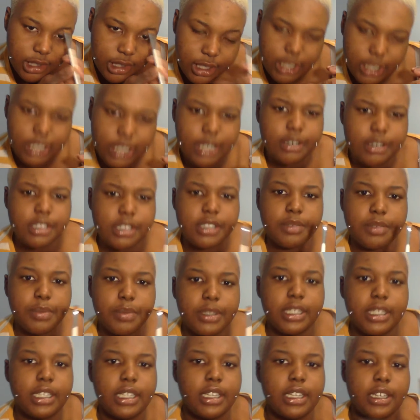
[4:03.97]
And I just
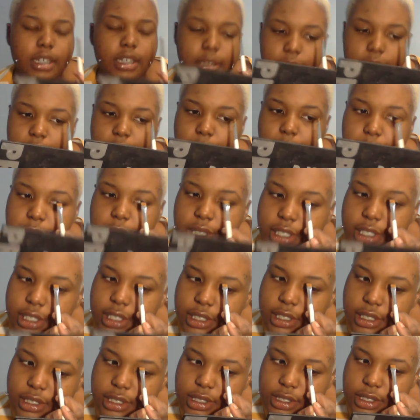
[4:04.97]
blend it. I don't blend
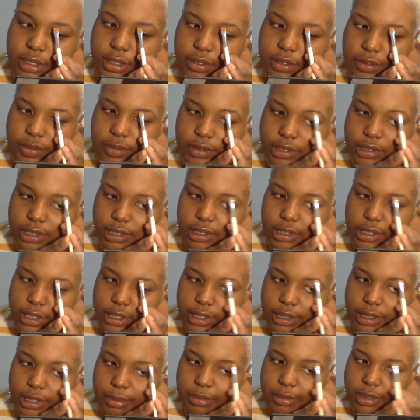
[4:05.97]
it to the front
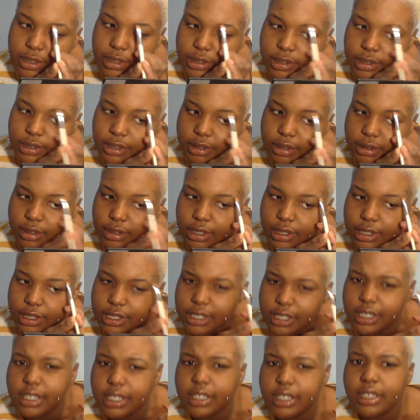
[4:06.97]
very much towards
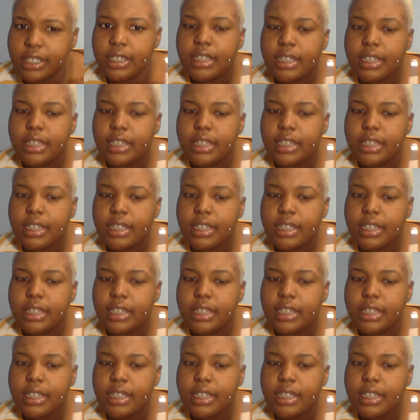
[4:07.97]
it,